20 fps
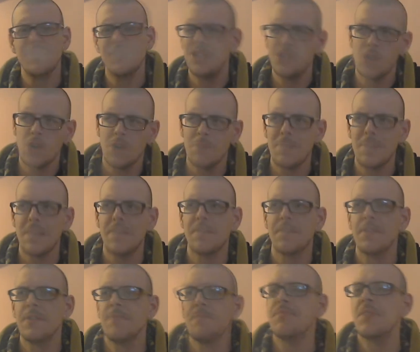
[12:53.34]
and you chuck a bit
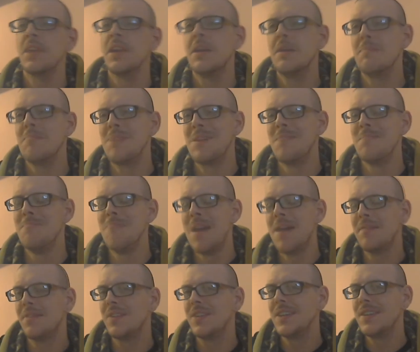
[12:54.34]
of
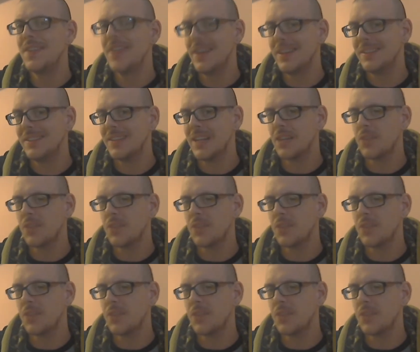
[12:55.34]
menthol in that.